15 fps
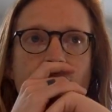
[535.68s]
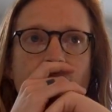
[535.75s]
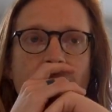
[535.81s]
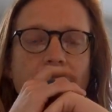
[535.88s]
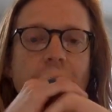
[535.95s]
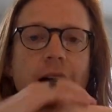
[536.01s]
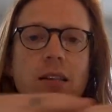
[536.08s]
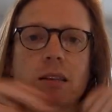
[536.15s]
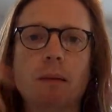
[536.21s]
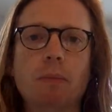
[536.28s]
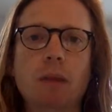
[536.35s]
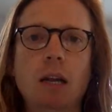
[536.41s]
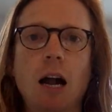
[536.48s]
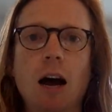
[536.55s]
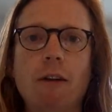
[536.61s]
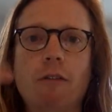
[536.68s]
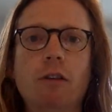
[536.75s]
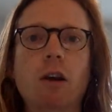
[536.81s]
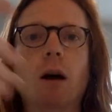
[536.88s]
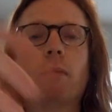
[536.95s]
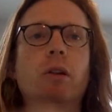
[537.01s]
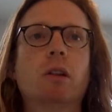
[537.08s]
that's something I've
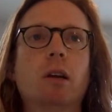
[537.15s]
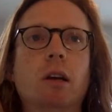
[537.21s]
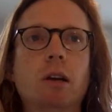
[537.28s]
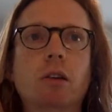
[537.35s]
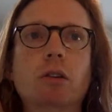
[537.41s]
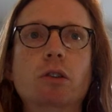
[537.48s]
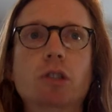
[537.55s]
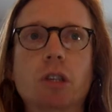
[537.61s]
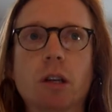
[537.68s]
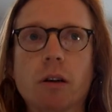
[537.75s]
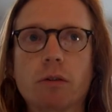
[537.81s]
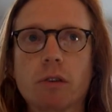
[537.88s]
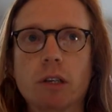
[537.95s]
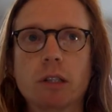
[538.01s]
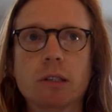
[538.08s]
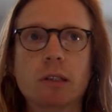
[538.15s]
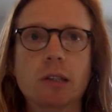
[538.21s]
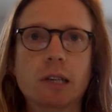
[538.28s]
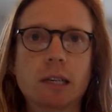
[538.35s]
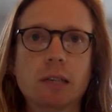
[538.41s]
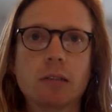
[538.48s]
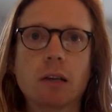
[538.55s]
come to the conclusion of
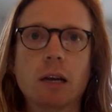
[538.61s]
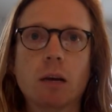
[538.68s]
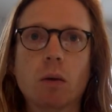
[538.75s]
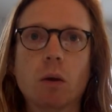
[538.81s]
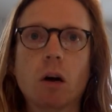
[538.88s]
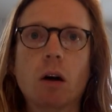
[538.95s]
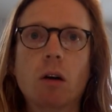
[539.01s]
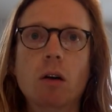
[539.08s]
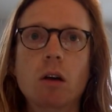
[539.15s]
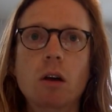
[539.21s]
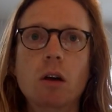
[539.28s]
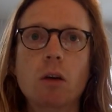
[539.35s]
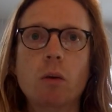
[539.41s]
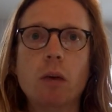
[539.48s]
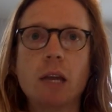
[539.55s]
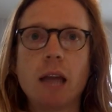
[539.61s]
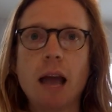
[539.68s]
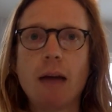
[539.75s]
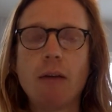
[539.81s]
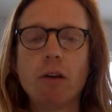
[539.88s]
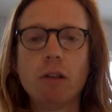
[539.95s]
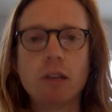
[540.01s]
recently. It's like, well, we can
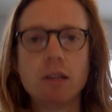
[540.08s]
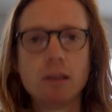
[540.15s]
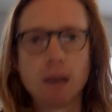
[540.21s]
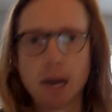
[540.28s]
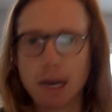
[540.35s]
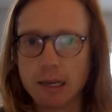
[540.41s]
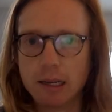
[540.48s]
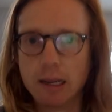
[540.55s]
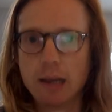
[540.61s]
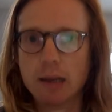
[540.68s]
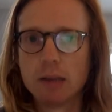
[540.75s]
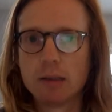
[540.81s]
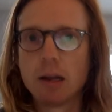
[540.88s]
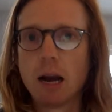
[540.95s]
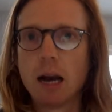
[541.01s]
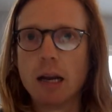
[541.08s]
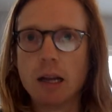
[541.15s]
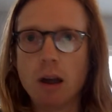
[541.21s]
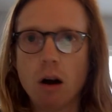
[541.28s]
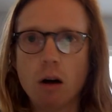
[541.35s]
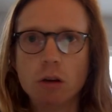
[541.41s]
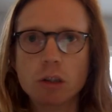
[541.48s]
have all these ideas and
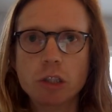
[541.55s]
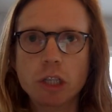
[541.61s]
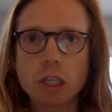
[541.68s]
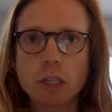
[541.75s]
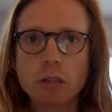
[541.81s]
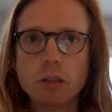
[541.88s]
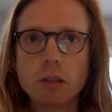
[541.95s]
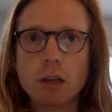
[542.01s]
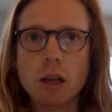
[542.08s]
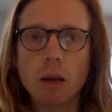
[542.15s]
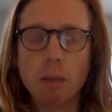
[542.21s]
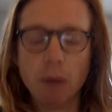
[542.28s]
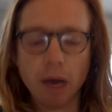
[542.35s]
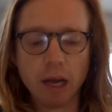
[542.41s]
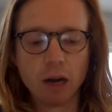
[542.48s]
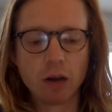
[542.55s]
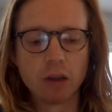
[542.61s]
ideologies, but in our